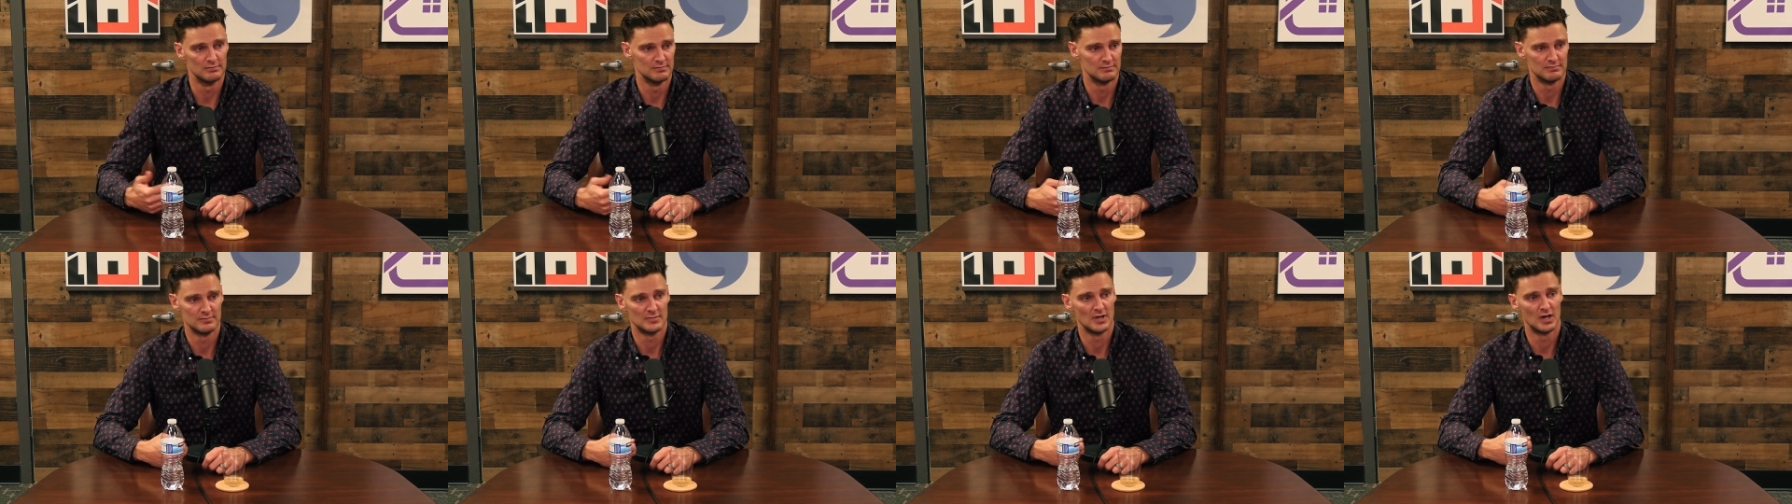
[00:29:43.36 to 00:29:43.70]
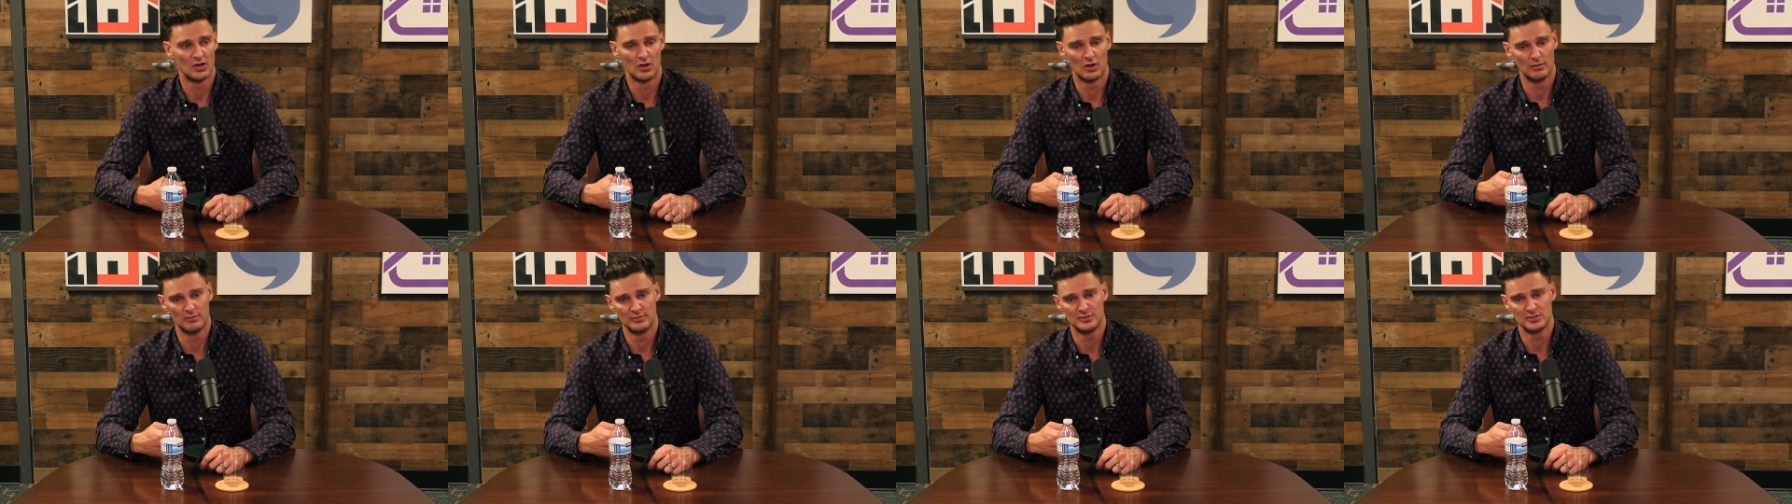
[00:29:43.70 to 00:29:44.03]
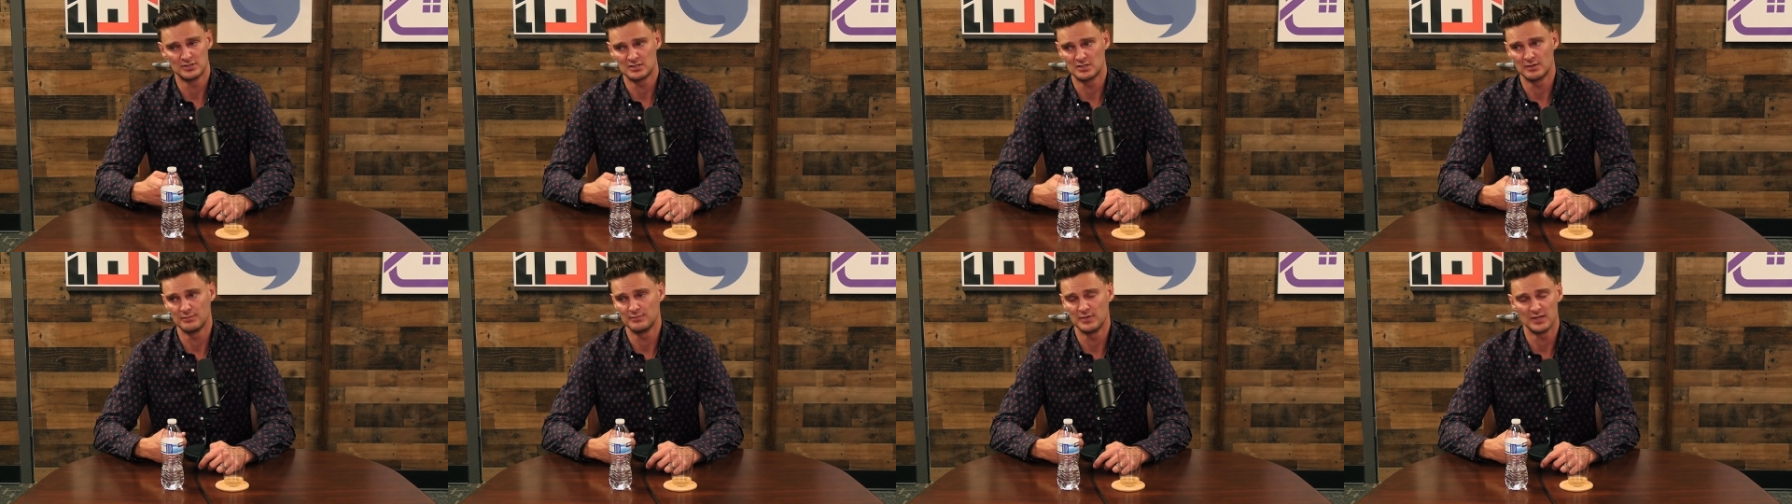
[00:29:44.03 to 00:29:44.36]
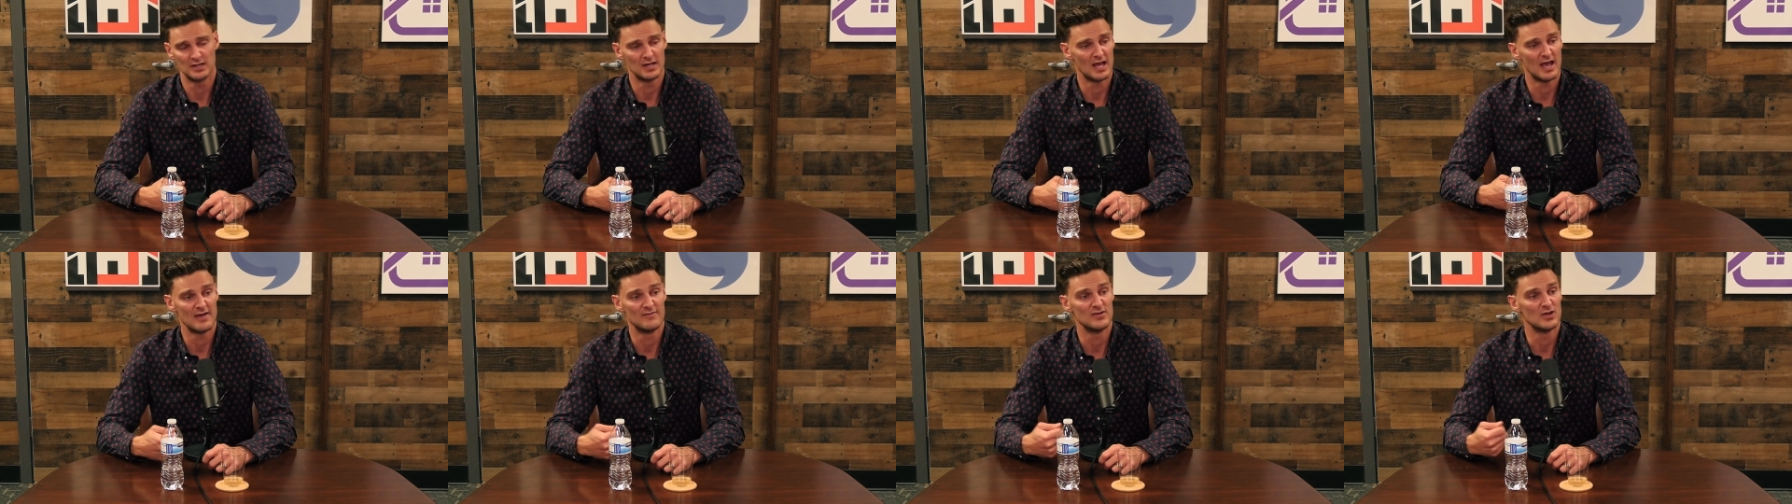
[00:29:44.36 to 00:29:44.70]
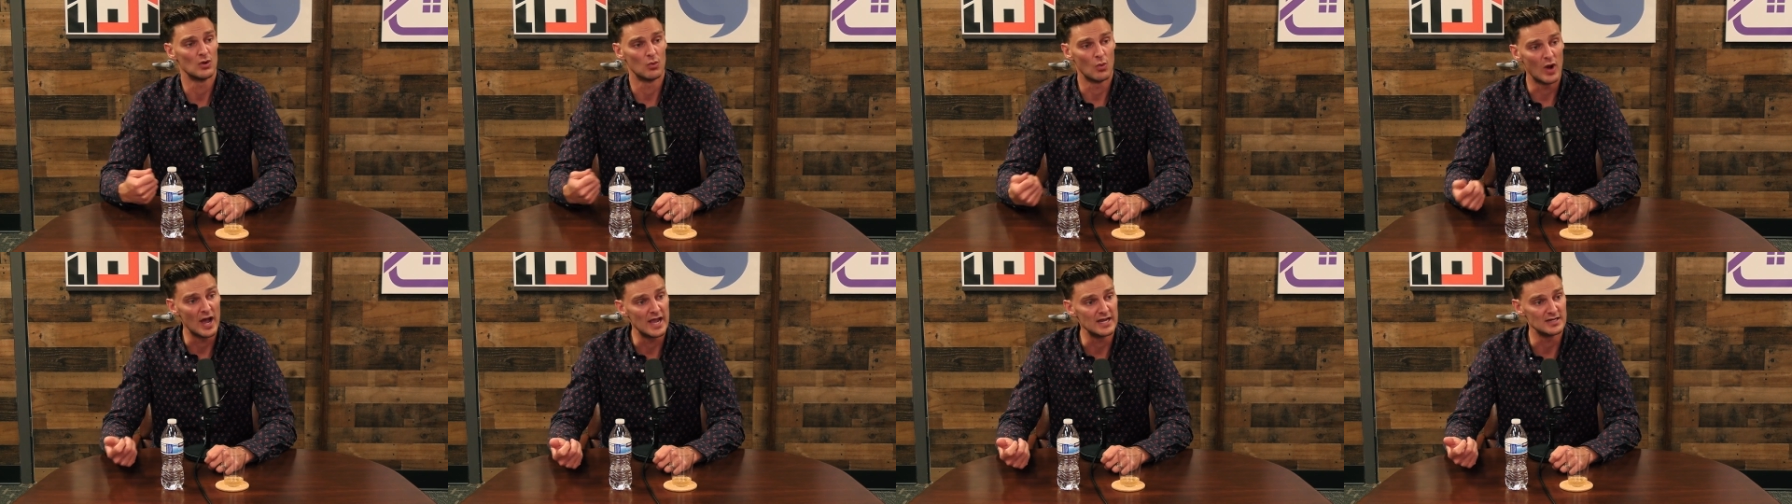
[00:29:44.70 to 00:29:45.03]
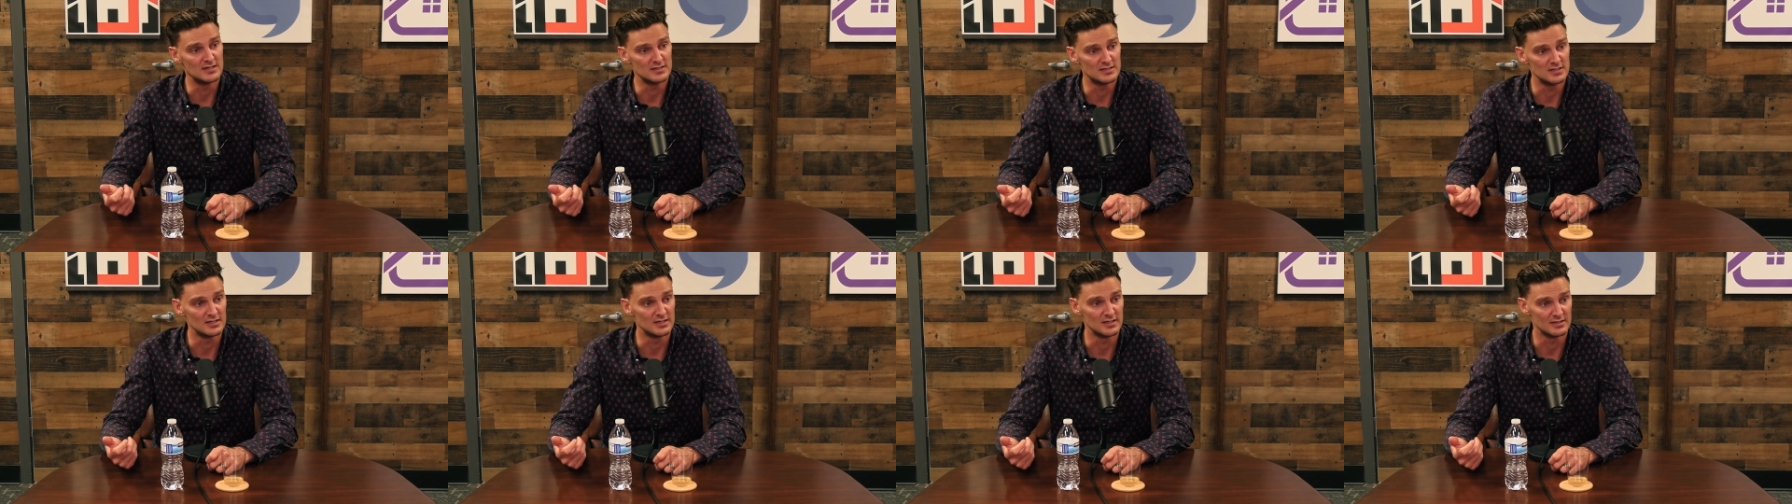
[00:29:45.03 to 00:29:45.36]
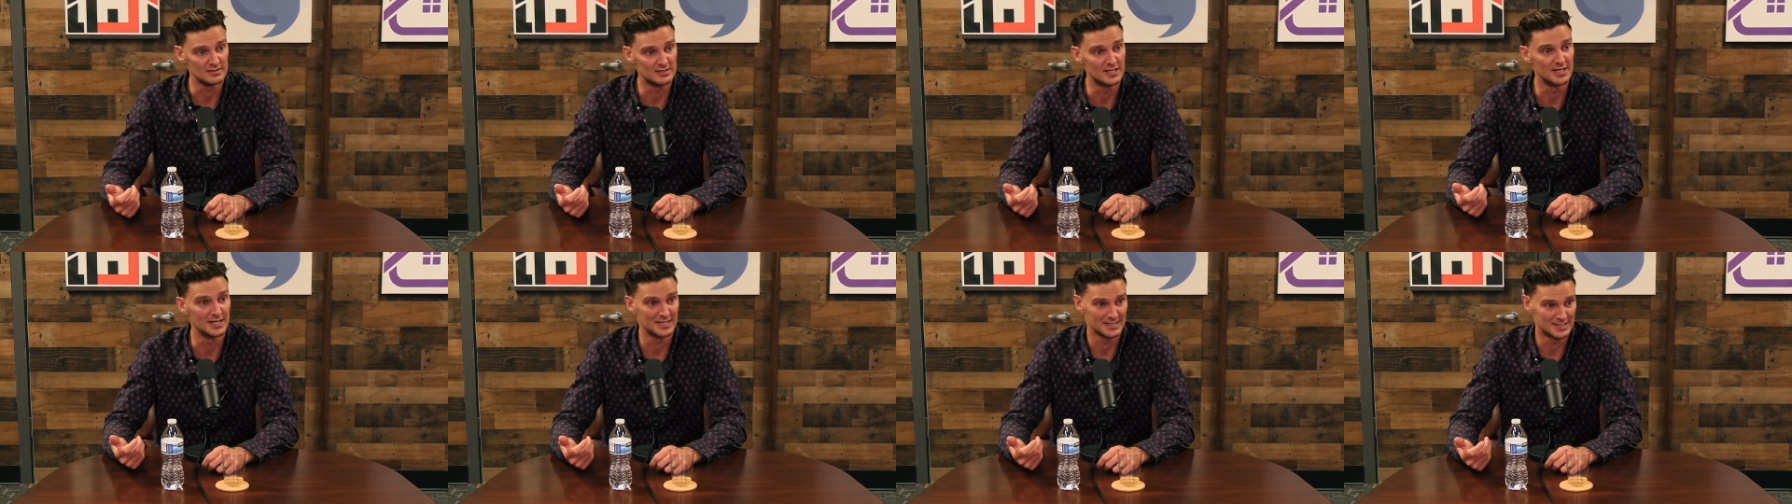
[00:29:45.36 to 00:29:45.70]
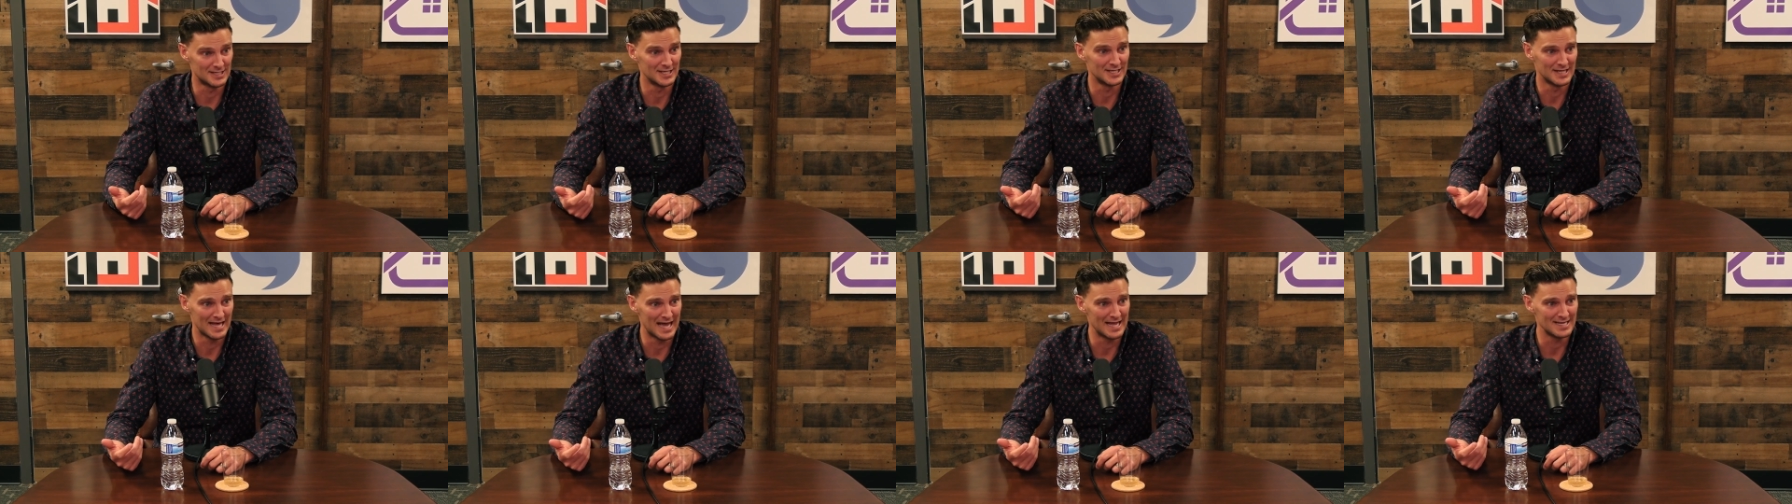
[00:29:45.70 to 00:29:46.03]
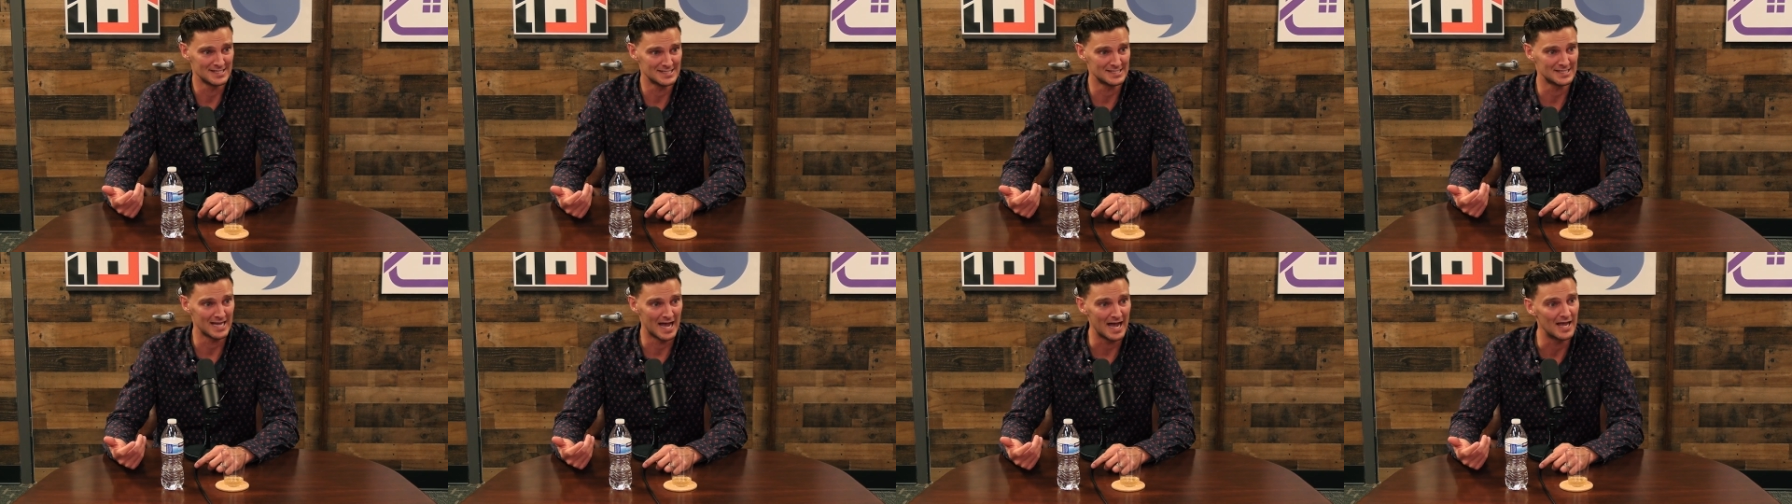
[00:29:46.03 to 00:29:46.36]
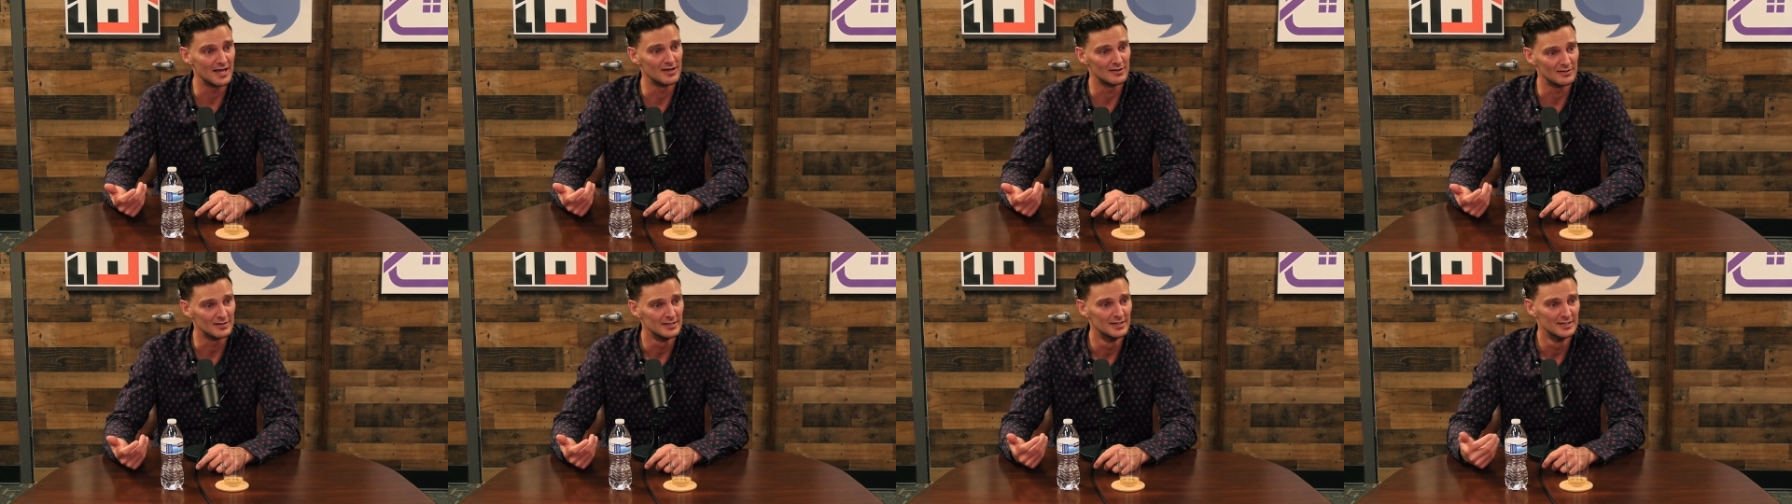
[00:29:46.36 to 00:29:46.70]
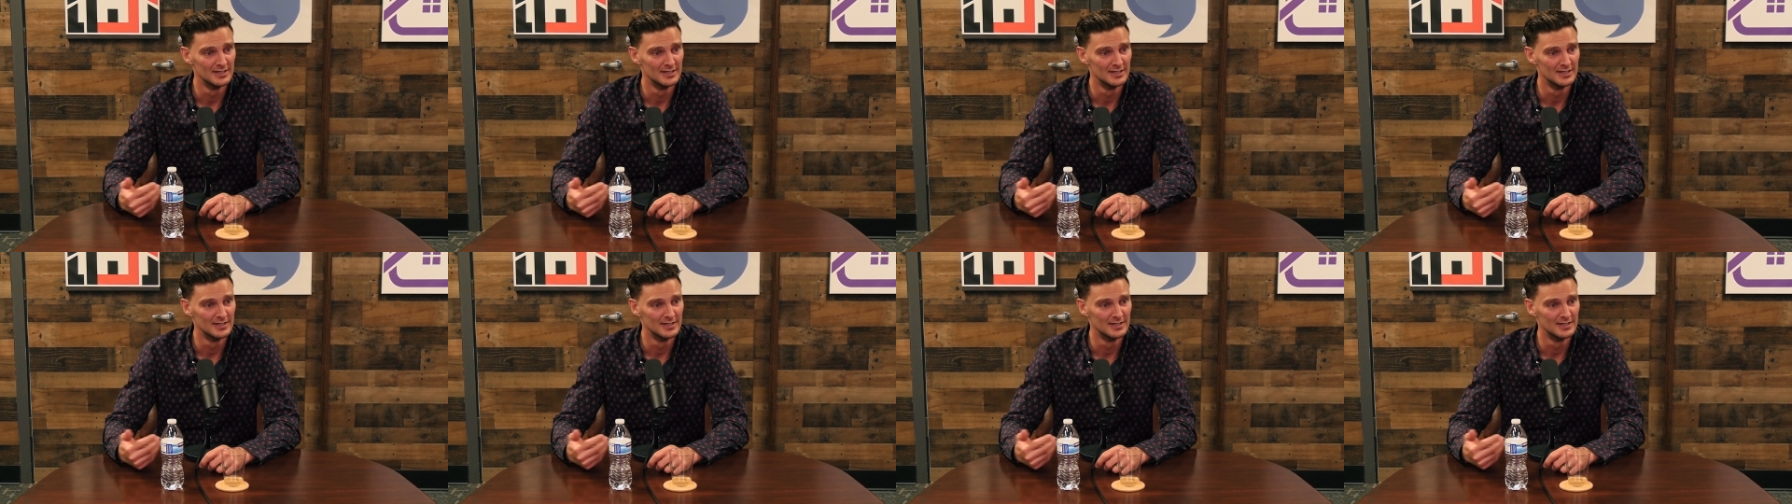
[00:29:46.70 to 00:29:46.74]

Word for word: yeah. a lot, just a big heavier weight to the to, to that scale.